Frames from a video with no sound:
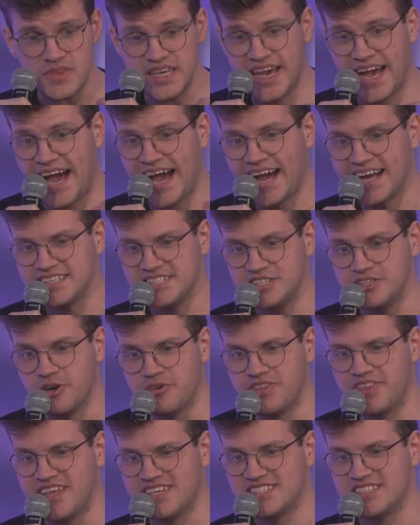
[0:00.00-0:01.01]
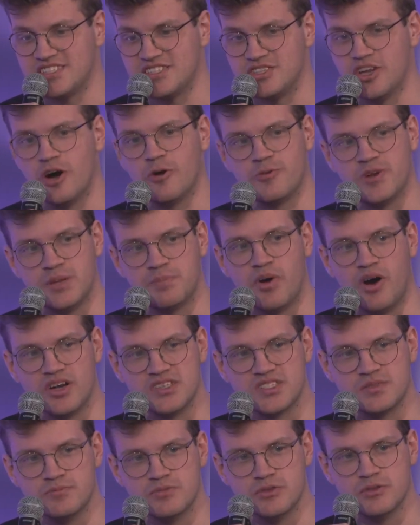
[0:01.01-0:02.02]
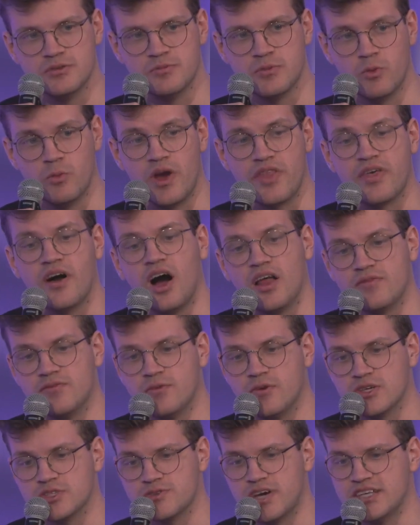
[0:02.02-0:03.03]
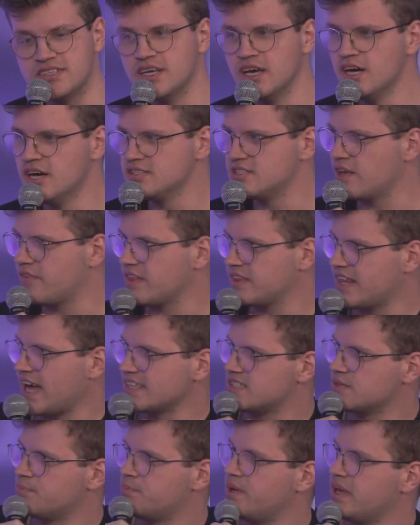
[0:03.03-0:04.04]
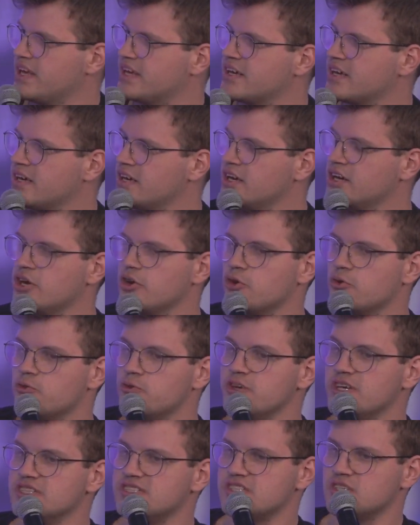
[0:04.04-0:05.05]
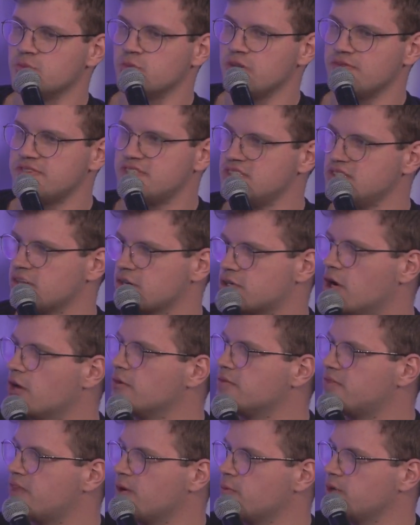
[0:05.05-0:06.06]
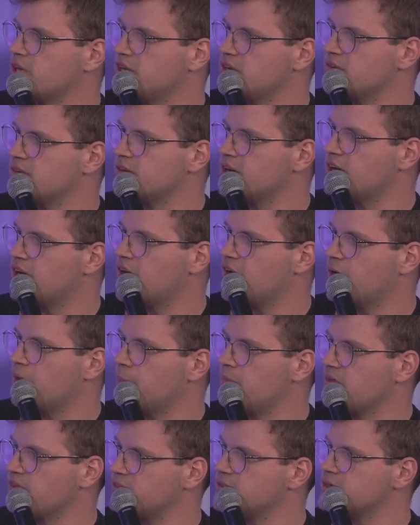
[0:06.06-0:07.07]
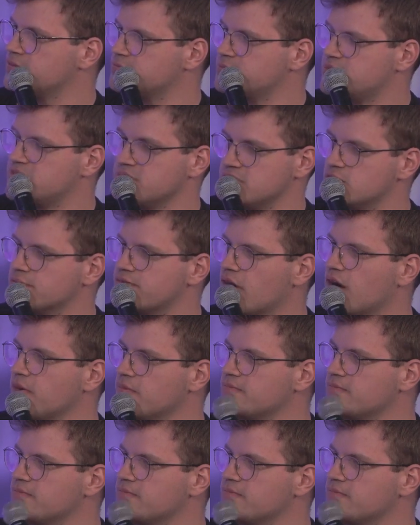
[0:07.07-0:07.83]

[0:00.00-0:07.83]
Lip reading: And this is not really possible with hard forks, right? So I think that's a big reason we've seen the growth that we've seen so far.